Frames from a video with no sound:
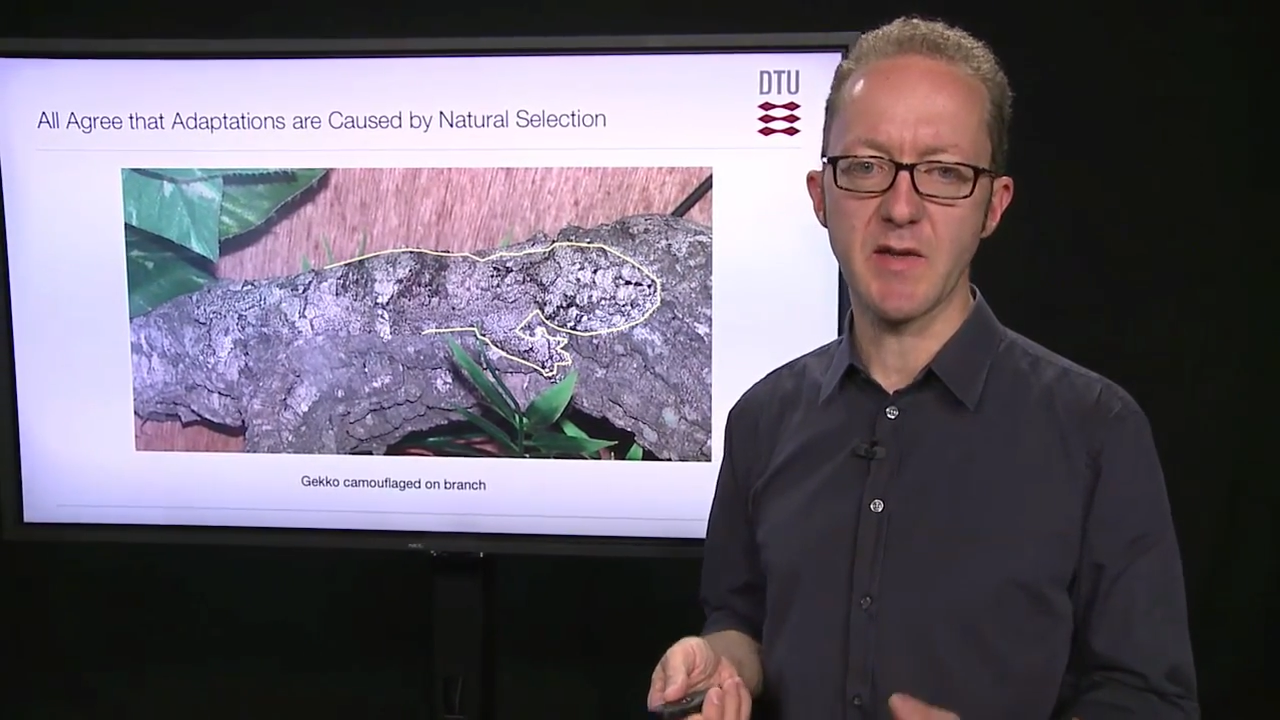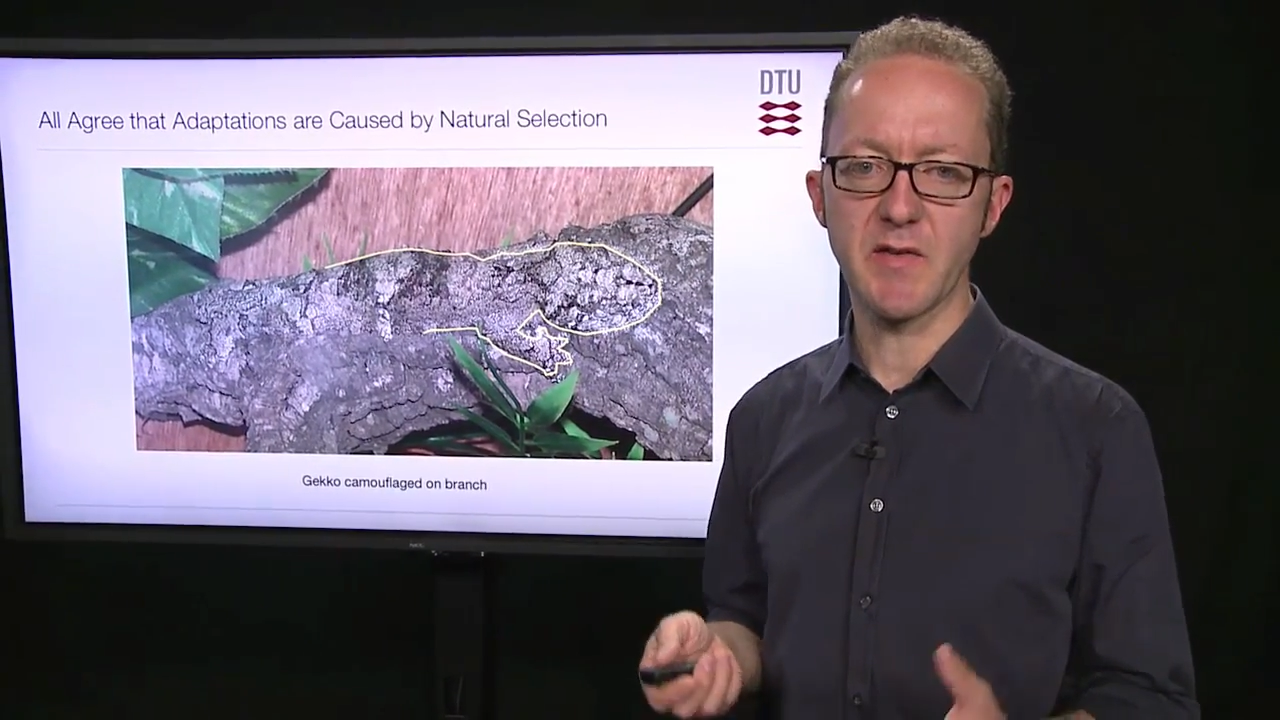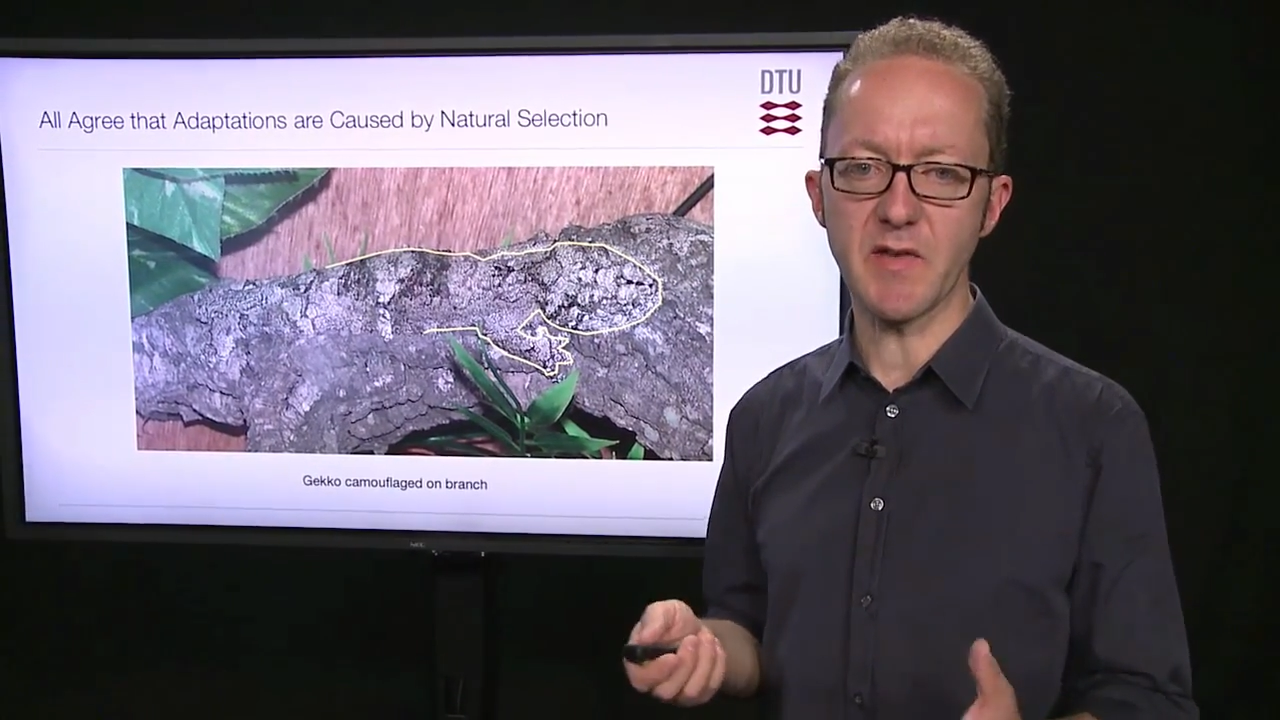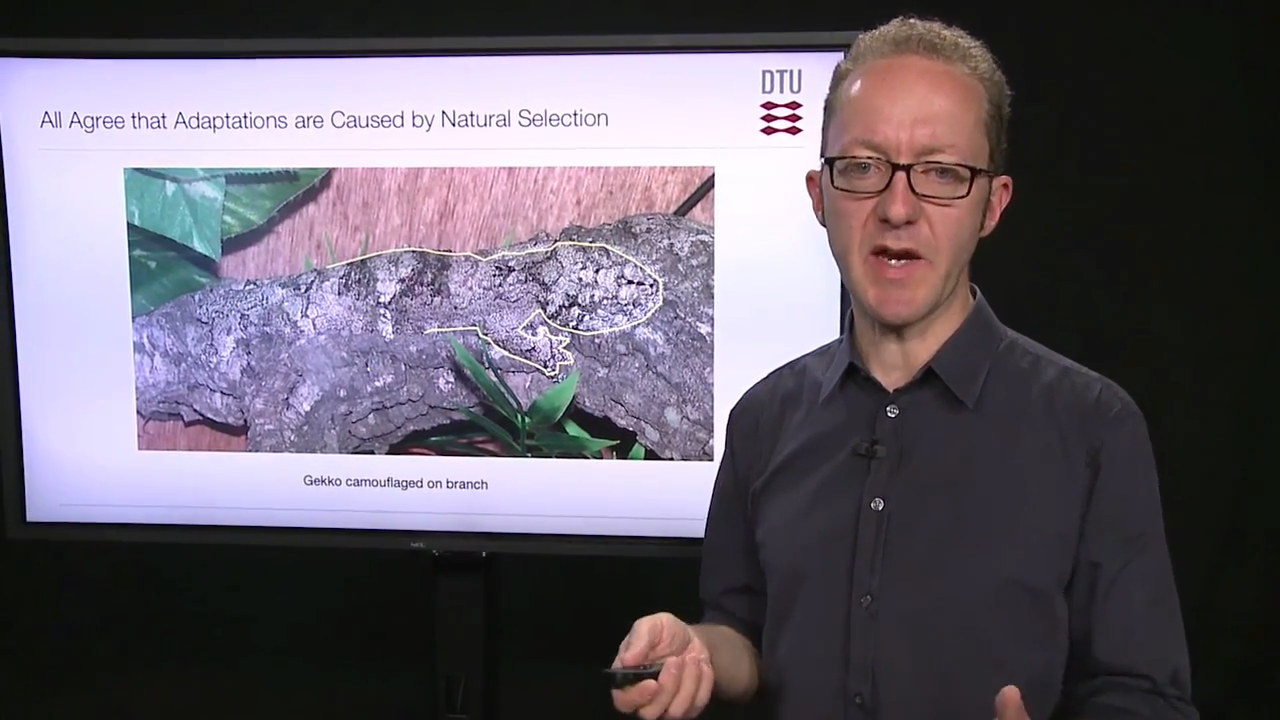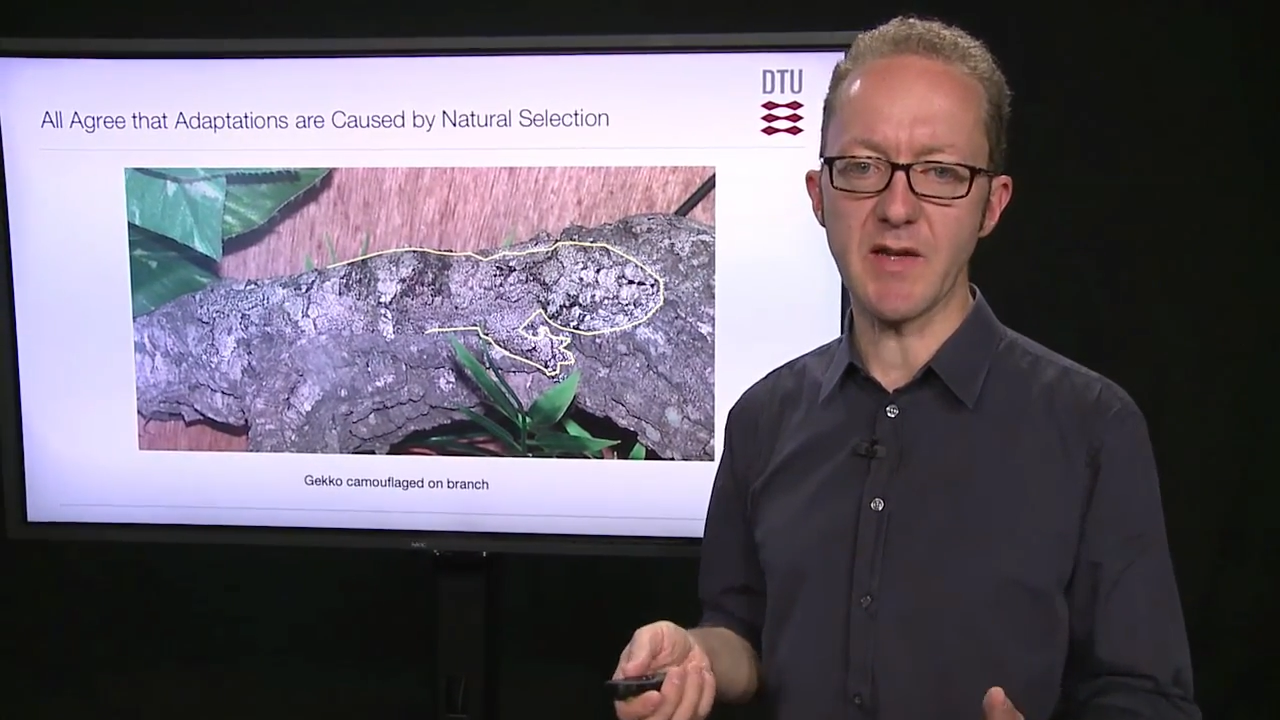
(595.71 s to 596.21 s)

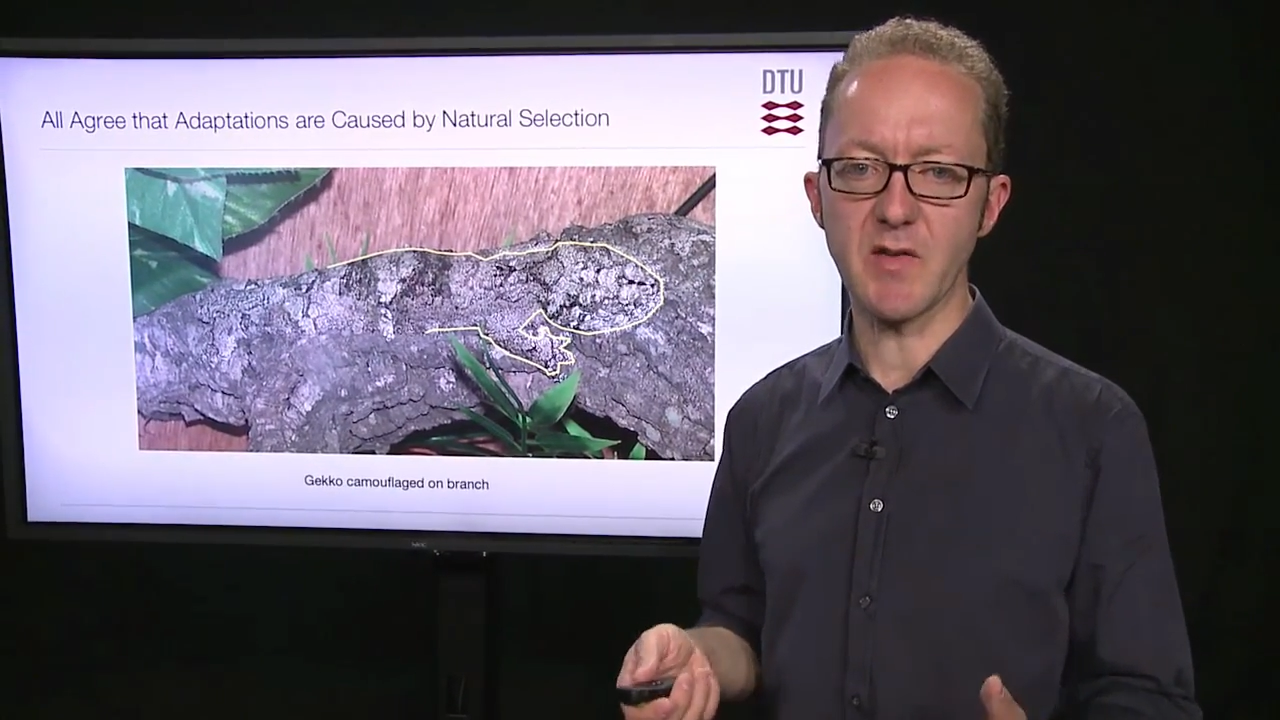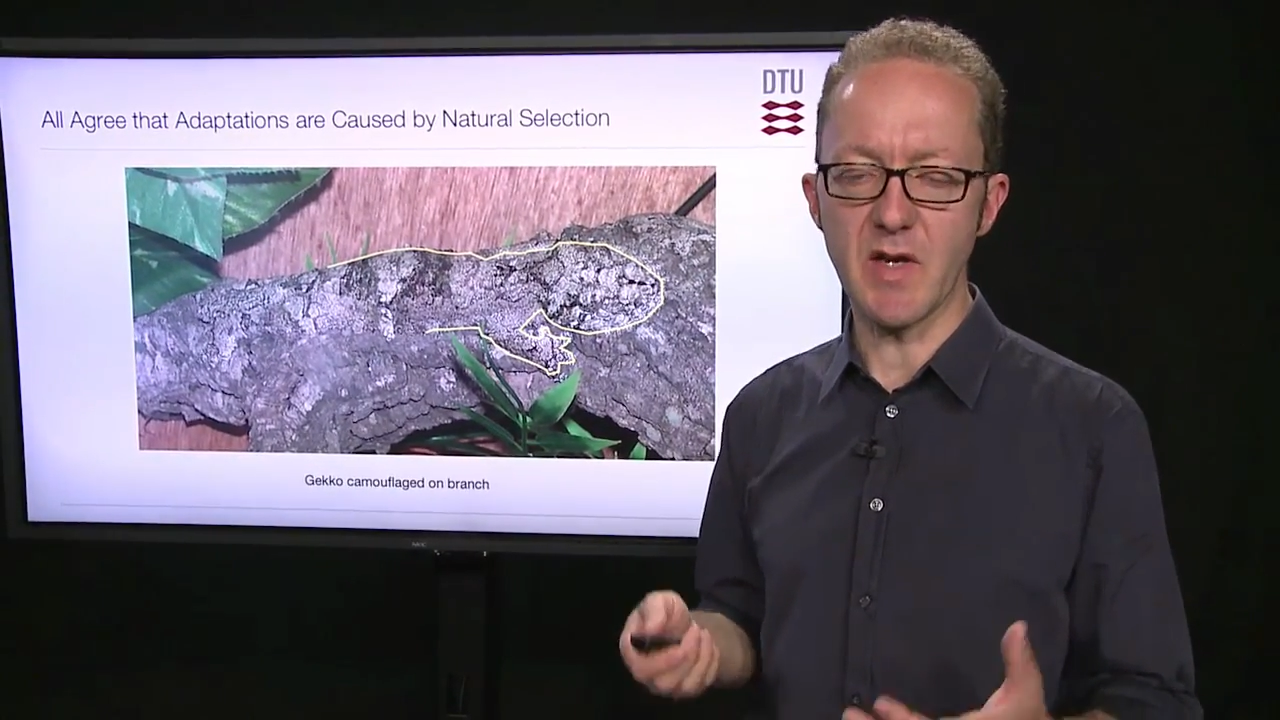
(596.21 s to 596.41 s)
silent,